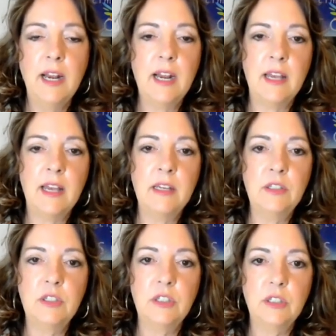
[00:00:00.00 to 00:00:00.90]

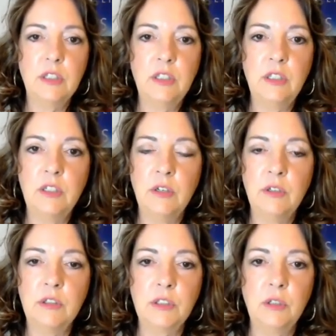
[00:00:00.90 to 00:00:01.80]
and
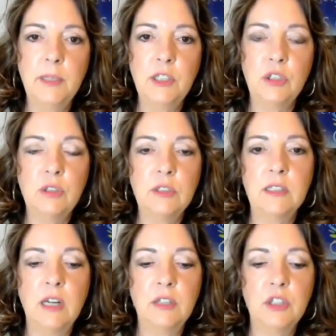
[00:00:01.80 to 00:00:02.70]
your soulmate chooses
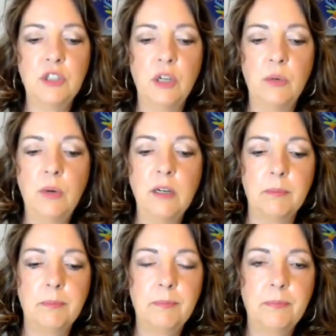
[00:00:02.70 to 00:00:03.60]
not to show
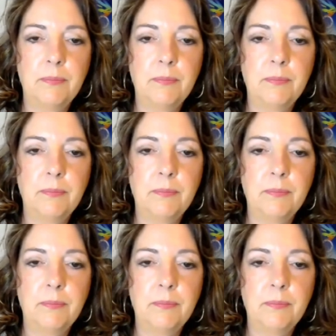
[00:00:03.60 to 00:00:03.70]
up.